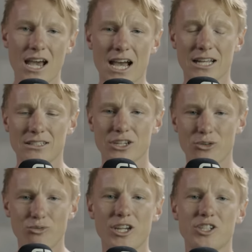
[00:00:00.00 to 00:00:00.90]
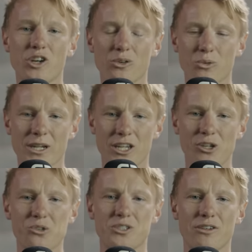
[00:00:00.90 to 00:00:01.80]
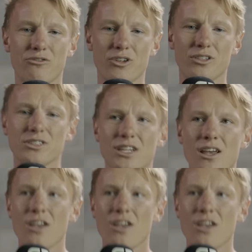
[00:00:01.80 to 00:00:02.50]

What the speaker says: And a rear shock will make a huge difference.